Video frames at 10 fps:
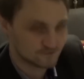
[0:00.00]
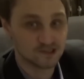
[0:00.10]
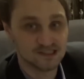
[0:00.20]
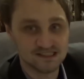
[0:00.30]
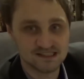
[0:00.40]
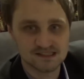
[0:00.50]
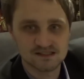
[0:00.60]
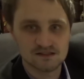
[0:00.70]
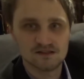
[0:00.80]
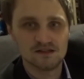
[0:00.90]
release
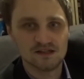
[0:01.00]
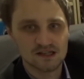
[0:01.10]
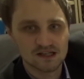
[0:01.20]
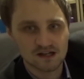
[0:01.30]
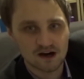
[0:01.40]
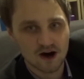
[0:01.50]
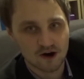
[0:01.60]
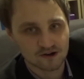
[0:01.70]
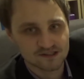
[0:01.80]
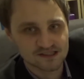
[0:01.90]

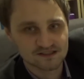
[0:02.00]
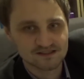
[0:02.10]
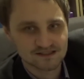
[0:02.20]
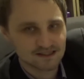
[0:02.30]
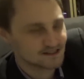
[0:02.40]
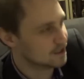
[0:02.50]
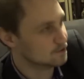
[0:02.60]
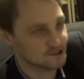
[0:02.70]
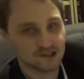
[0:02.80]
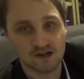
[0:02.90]
art that
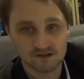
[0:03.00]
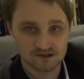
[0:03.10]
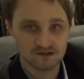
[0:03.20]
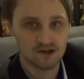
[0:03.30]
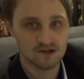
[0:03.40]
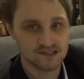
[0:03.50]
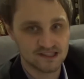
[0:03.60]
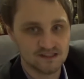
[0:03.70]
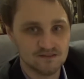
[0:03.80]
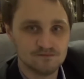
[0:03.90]
was on all
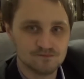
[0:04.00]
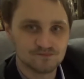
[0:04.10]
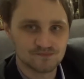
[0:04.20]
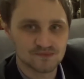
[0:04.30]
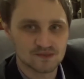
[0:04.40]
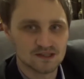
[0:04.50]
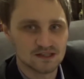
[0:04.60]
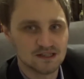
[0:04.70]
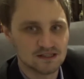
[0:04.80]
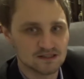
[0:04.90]
the
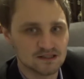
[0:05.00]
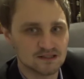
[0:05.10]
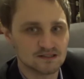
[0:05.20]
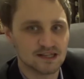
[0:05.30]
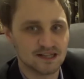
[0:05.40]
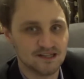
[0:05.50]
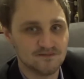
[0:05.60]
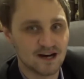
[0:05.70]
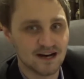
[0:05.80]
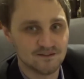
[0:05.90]

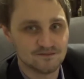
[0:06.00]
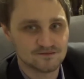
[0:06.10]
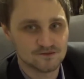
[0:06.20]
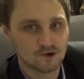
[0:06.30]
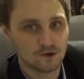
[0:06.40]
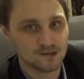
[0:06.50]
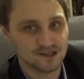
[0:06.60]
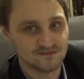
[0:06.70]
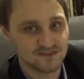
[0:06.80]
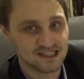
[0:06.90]
95
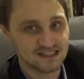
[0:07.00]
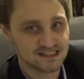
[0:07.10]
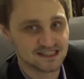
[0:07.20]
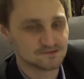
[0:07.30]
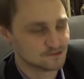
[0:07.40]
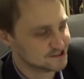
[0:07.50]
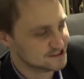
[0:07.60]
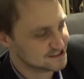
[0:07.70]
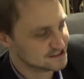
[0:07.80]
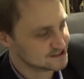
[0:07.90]
European VHS
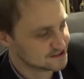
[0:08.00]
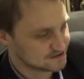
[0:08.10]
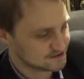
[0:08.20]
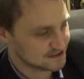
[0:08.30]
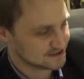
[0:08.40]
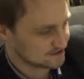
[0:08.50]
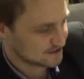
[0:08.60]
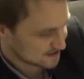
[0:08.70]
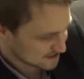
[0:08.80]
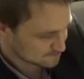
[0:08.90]
releases.
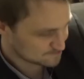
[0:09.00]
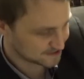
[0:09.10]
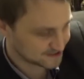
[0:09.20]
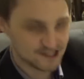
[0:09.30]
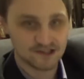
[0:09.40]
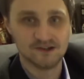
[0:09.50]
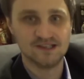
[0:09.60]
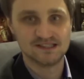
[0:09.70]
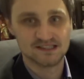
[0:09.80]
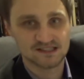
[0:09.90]
But here
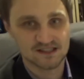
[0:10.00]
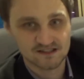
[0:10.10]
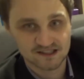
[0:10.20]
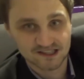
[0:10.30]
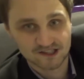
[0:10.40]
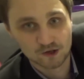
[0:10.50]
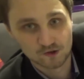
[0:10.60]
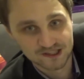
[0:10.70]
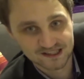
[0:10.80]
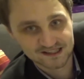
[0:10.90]
it's
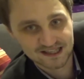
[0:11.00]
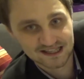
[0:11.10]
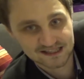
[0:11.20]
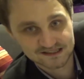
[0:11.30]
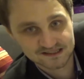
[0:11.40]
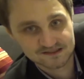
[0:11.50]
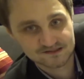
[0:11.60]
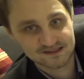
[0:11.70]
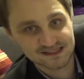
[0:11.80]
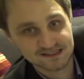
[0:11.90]
included as
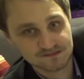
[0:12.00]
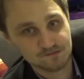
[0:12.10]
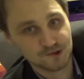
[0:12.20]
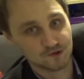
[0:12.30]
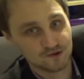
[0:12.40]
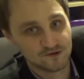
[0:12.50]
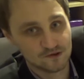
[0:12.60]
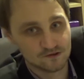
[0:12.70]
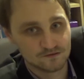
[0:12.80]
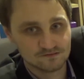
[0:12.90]
these
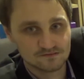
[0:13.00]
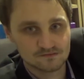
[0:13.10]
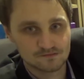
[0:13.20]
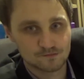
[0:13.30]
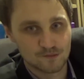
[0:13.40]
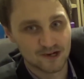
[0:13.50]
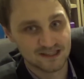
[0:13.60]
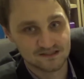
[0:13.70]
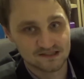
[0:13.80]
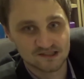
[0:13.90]
beautiful
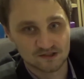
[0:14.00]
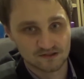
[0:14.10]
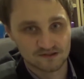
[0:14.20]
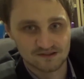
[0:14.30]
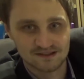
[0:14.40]
prints on